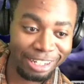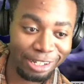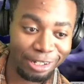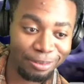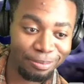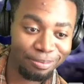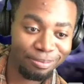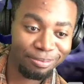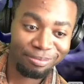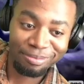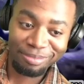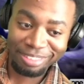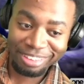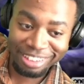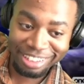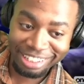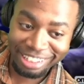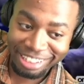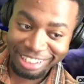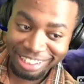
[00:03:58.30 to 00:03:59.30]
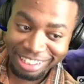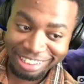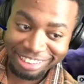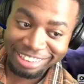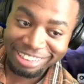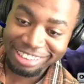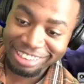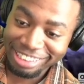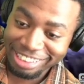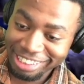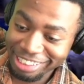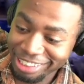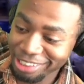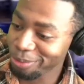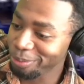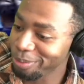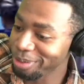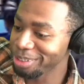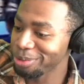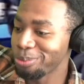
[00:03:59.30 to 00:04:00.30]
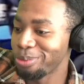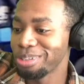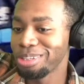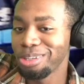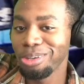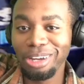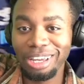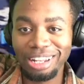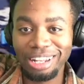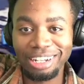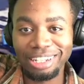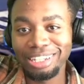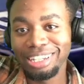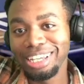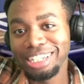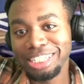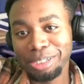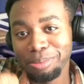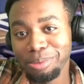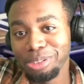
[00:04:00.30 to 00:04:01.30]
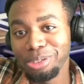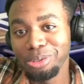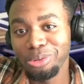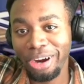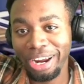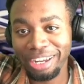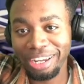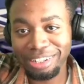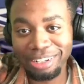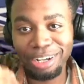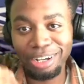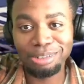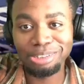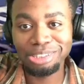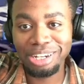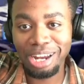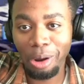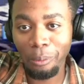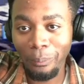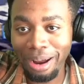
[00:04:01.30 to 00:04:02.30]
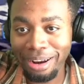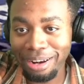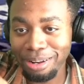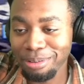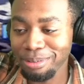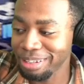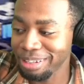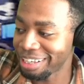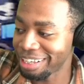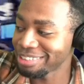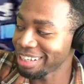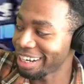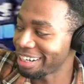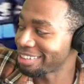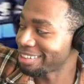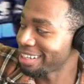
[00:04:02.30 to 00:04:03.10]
up. You know when you get something, you crank it up. You try to wind it, and it's like